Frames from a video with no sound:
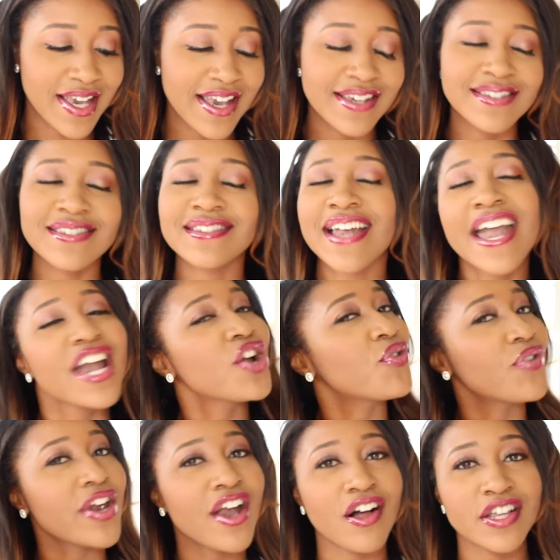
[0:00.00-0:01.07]

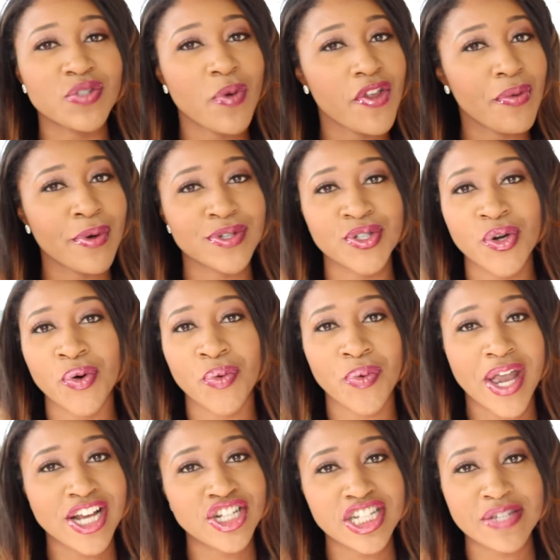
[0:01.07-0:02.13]
Staying real is one of the most
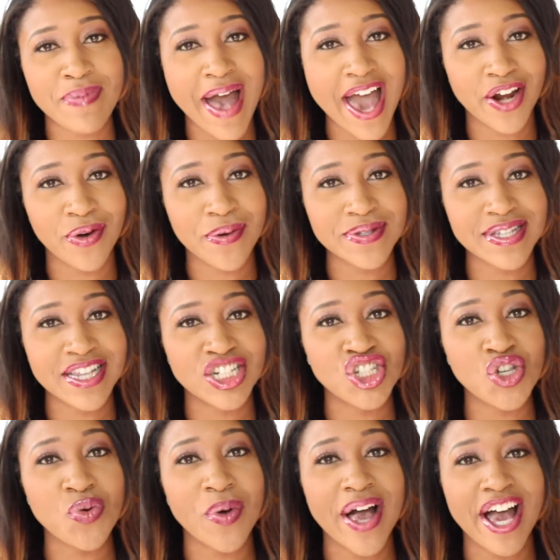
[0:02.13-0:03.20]
courageous battles
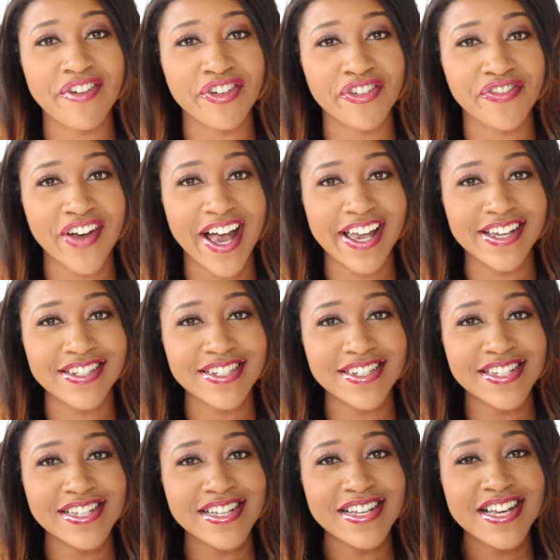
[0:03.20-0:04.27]
that you will ever fight,
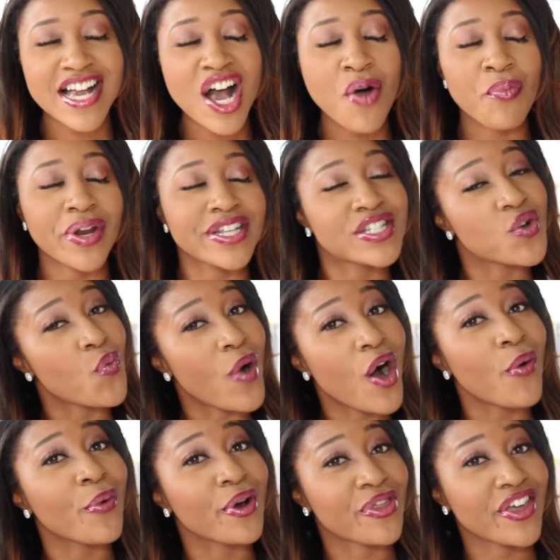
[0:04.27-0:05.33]
but it's a
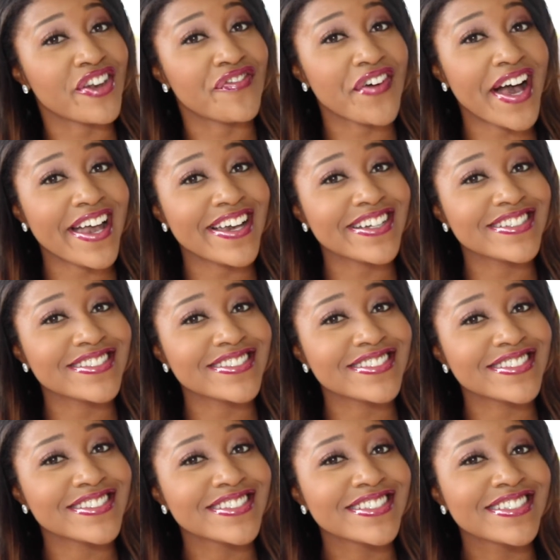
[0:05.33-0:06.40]
well worth it fight.
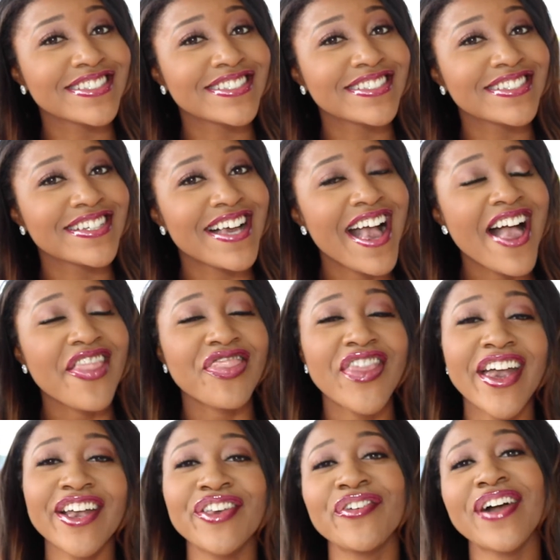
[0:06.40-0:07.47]

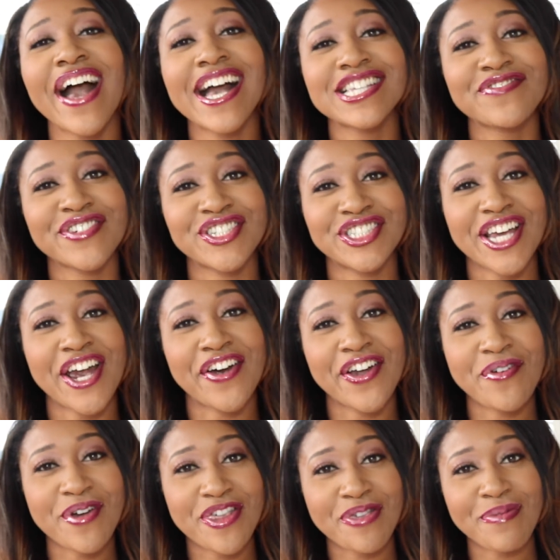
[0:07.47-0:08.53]
Thank you guys for
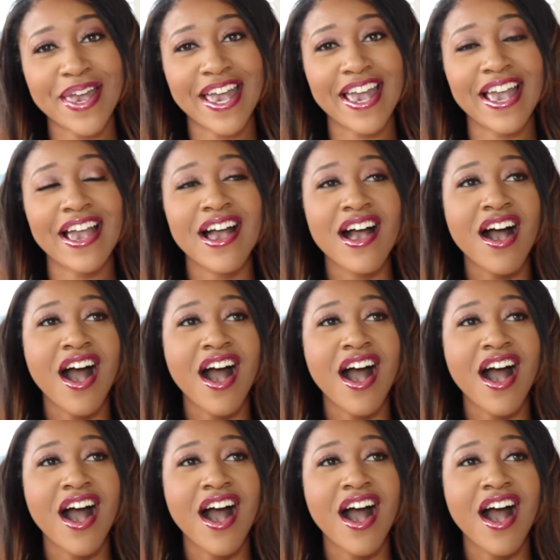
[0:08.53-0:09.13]
sharing with me